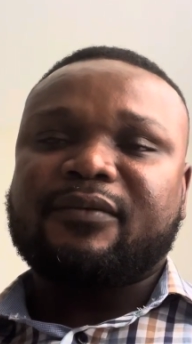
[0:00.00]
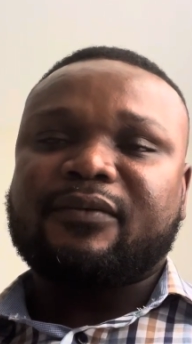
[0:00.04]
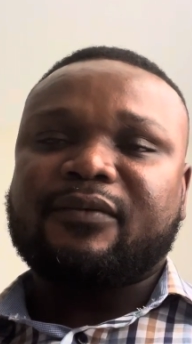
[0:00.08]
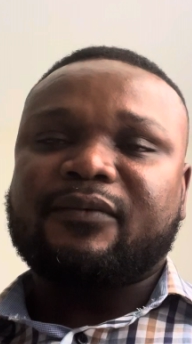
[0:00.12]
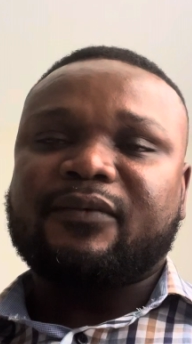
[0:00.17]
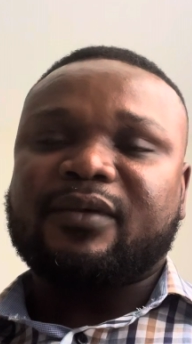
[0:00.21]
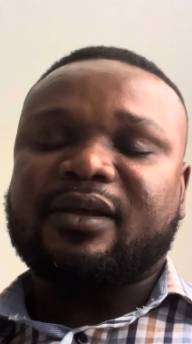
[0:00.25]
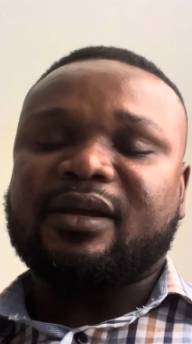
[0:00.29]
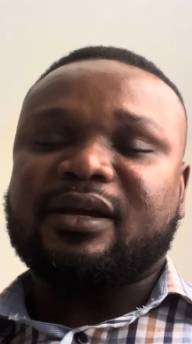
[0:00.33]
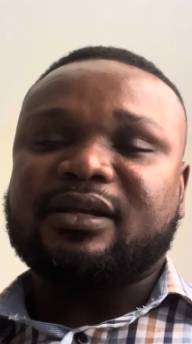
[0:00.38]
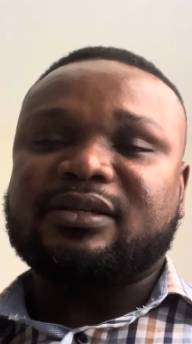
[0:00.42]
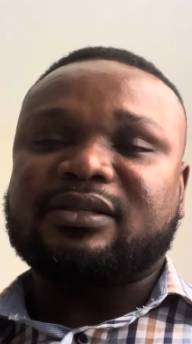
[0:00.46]

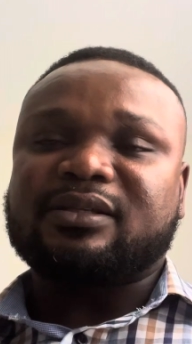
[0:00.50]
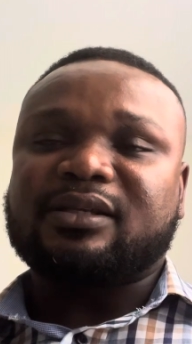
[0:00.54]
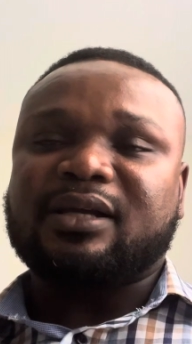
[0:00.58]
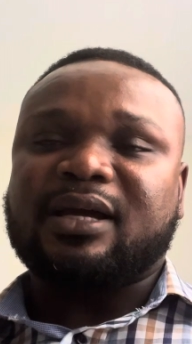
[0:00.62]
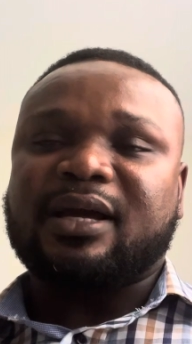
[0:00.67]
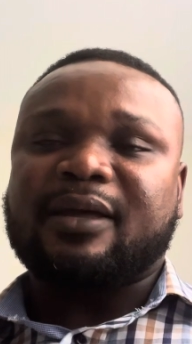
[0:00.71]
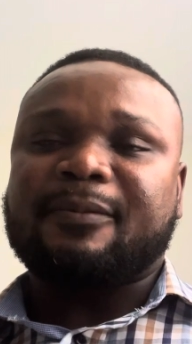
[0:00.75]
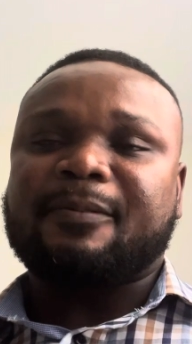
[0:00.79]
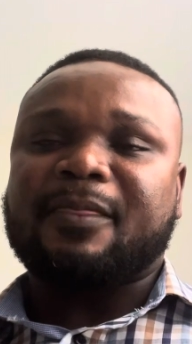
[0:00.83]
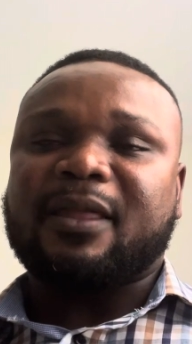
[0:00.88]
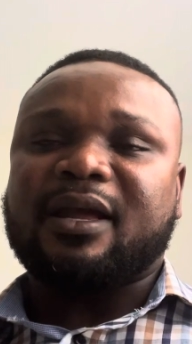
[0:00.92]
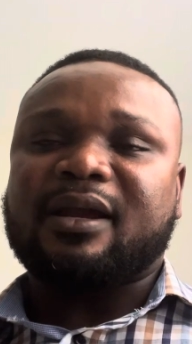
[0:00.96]
I
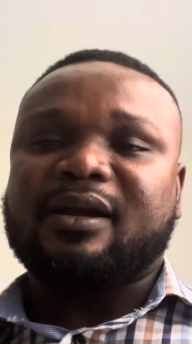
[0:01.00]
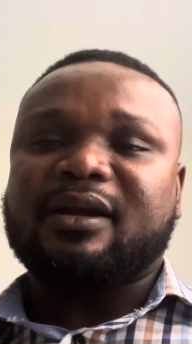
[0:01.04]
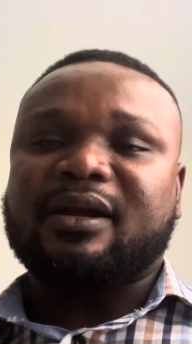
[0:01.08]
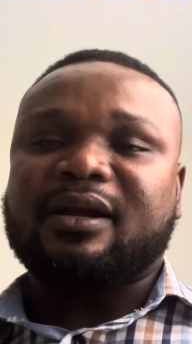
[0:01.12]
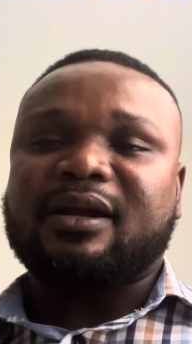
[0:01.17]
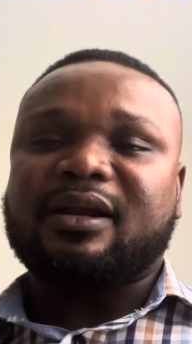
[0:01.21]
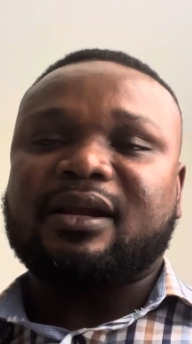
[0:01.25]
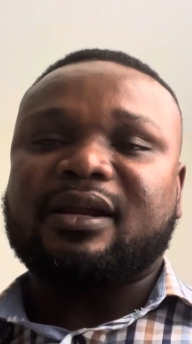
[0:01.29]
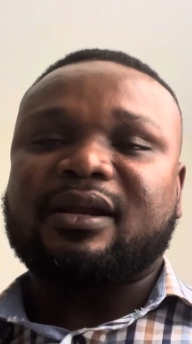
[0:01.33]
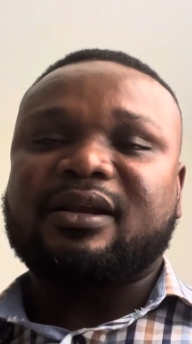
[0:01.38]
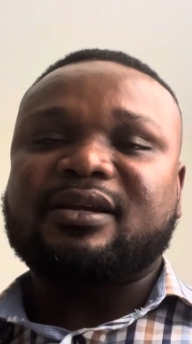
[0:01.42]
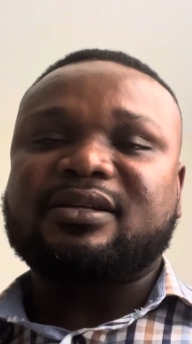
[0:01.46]
can
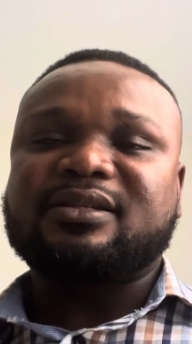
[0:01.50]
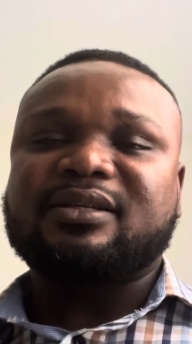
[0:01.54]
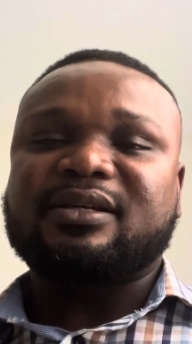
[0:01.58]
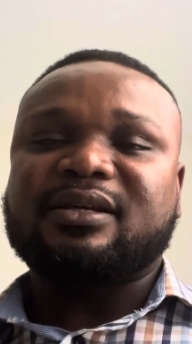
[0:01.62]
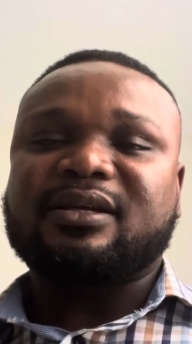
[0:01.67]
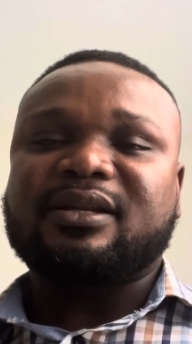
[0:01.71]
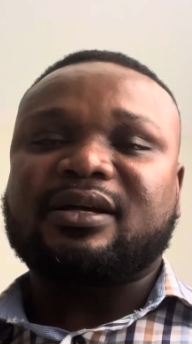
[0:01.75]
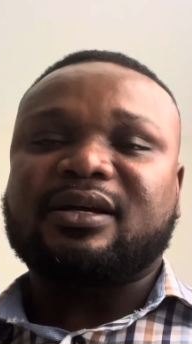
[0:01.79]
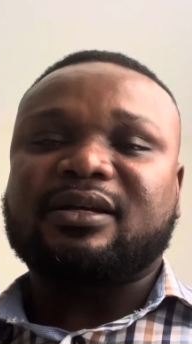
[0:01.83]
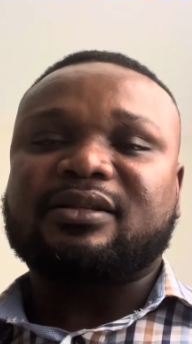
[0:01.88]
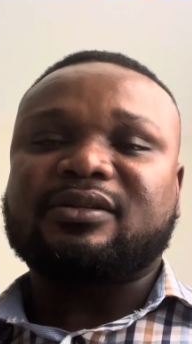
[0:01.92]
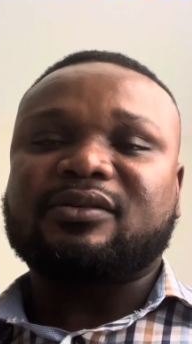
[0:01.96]
clearly say
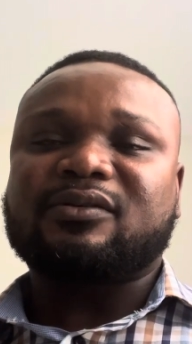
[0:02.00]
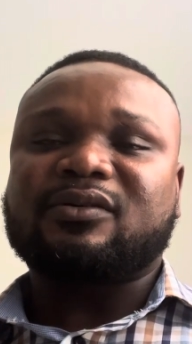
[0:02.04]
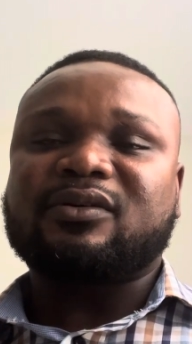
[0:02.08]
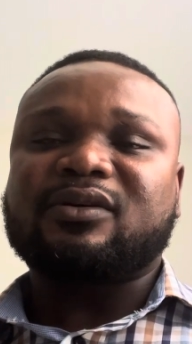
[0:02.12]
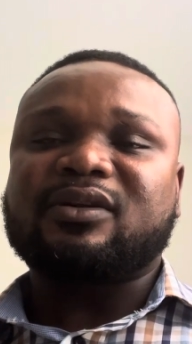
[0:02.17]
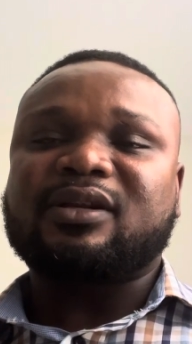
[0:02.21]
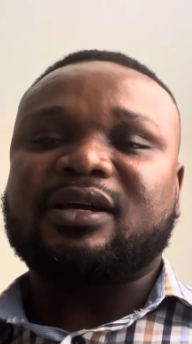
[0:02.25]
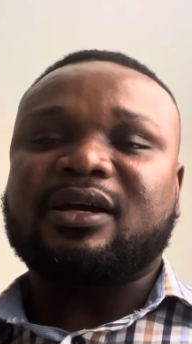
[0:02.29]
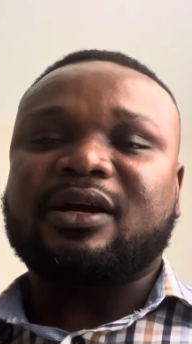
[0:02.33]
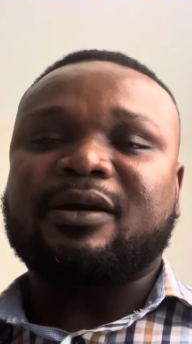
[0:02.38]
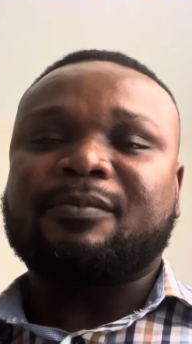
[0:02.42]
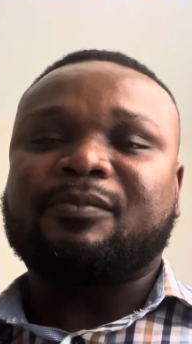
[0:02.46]
that all
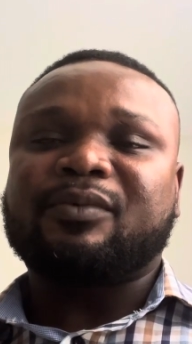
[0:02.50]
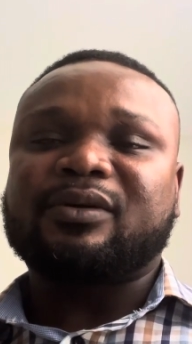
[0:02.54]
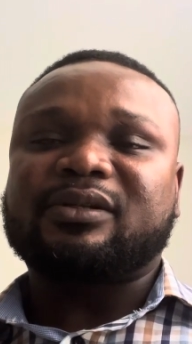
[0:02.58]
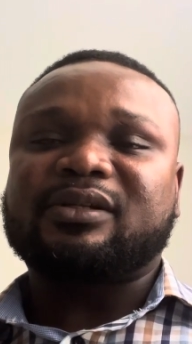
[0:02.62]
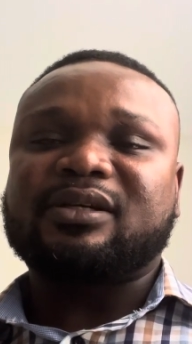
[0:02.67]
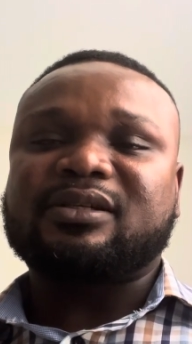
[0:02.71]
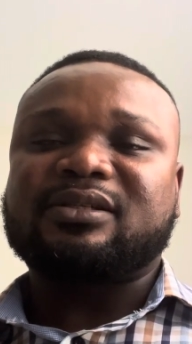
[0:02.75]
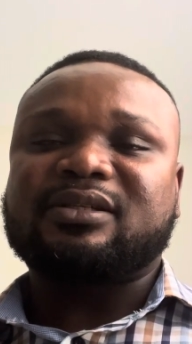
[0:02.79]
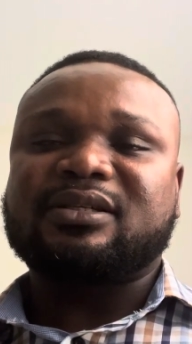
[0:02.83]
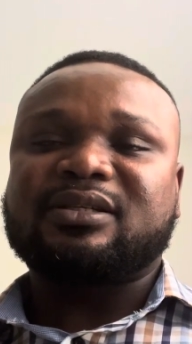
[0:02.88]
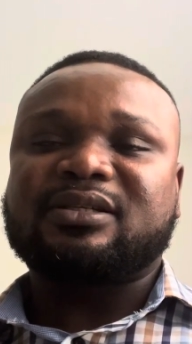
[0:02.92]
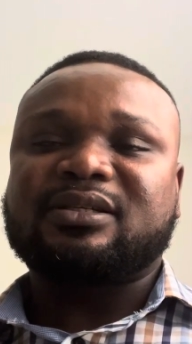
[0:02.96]
the
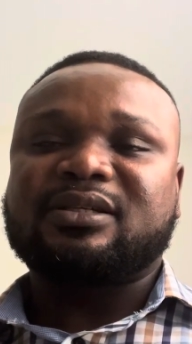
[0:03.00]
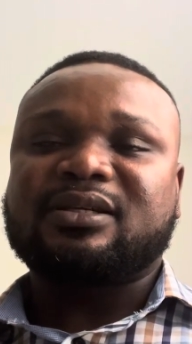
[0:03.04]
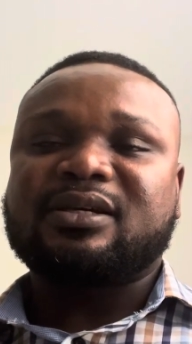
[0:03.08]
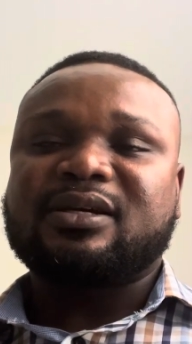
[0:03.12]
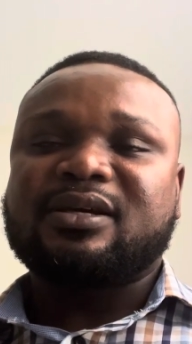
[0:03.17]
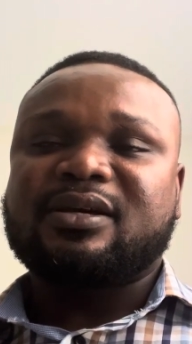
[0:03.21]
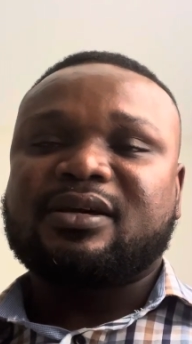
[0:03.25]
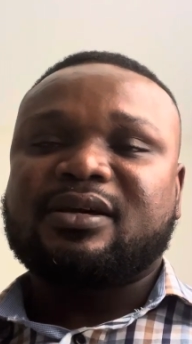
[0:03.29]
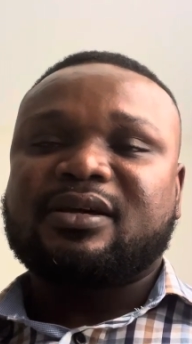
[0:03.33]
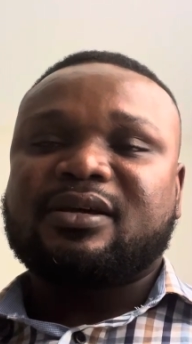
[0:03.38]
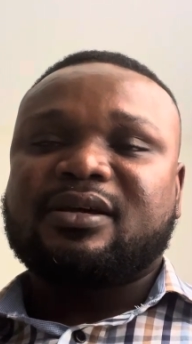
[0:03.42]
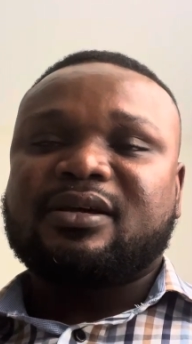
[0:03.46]
hypotheses,
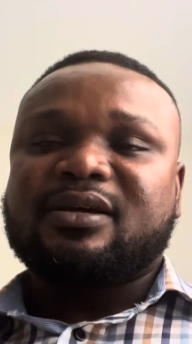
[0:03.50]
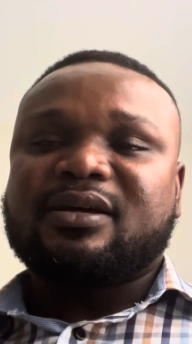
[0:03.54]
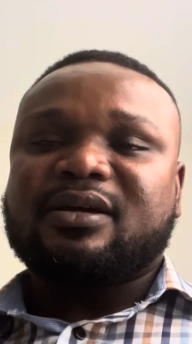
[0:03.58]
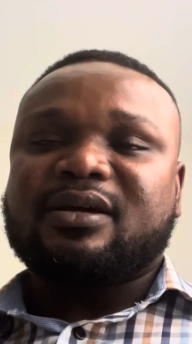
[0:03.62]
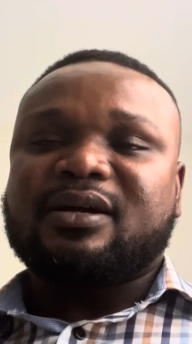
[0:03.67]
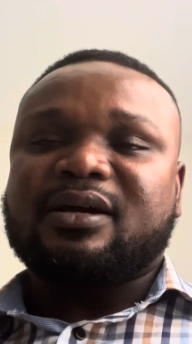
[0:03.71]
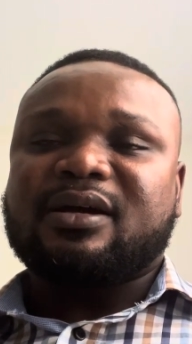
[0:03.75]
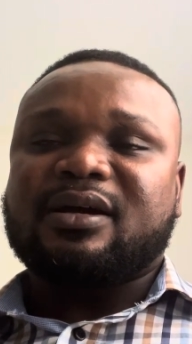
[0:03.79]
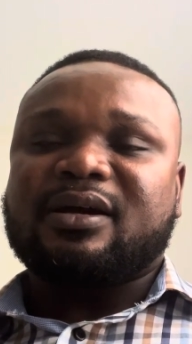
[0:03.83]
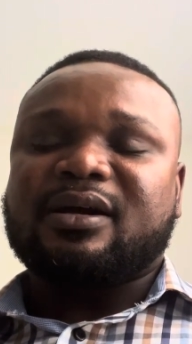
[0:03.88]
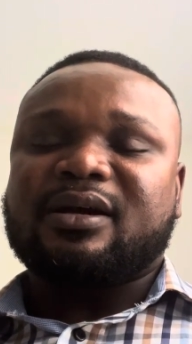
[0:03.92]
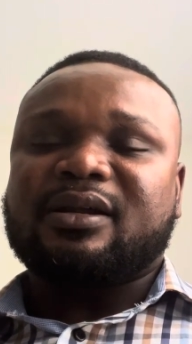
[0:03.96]

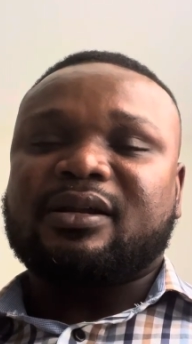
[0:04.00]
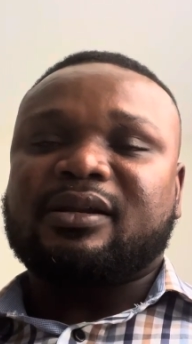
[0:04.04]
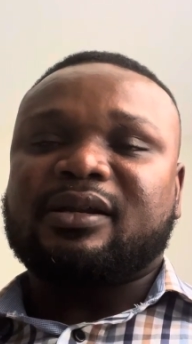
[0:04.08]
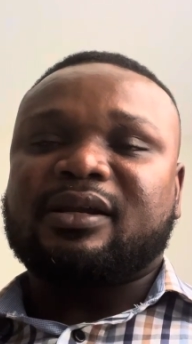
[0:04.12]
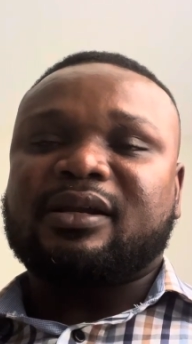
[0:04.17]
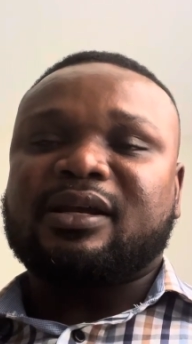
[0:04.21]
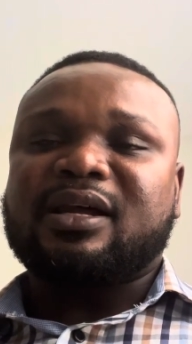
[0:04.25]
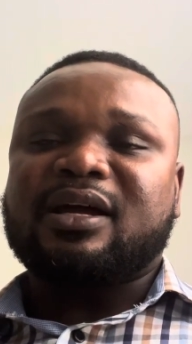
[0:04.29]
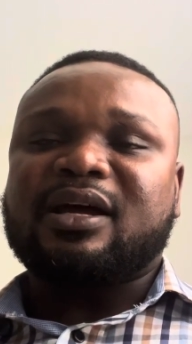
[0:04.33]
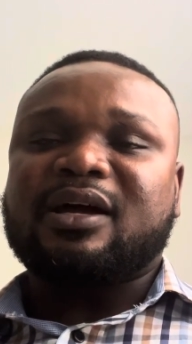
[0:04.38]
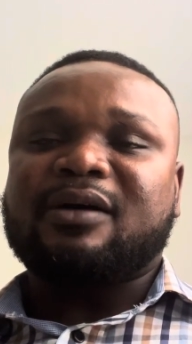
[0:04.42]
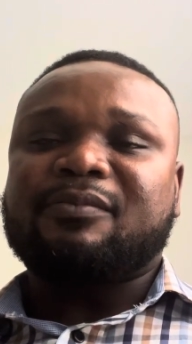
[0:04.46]
the
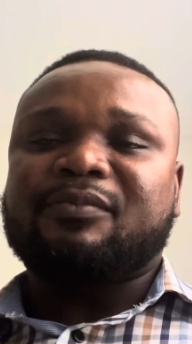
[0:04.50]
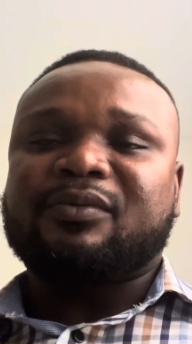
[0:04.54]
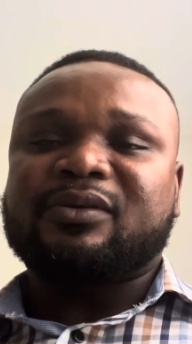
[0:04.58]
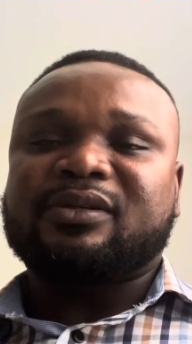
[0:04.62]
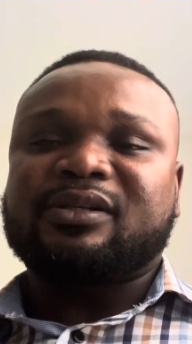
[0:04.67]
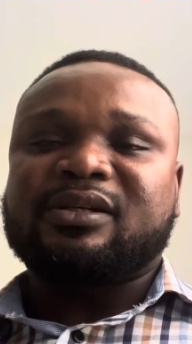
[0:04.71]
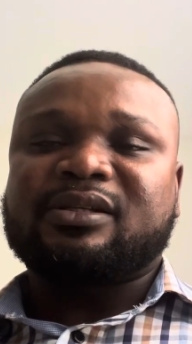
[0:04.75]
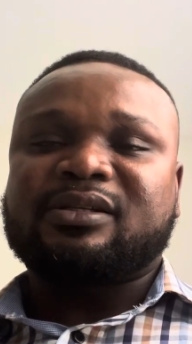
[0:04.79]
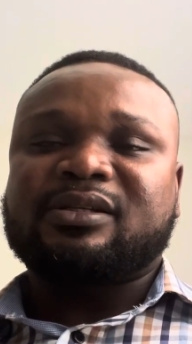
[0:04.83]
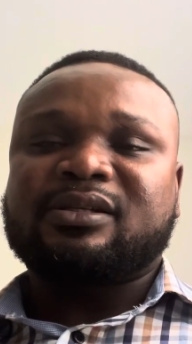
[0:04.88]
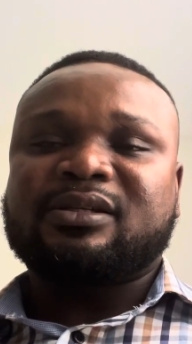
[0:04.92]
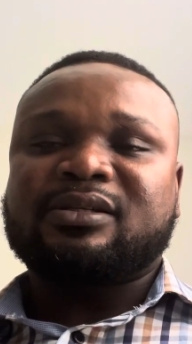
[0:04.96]
null
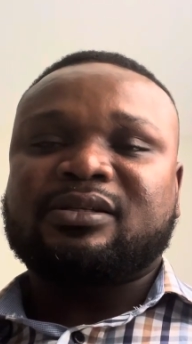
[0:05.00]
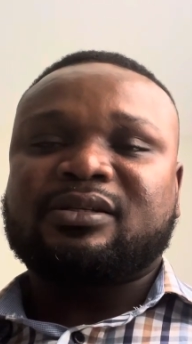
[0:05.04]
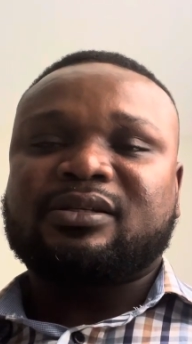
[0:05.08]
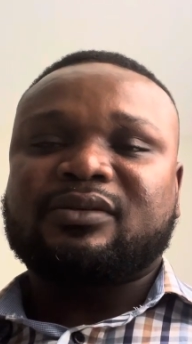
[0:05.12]
hypothesis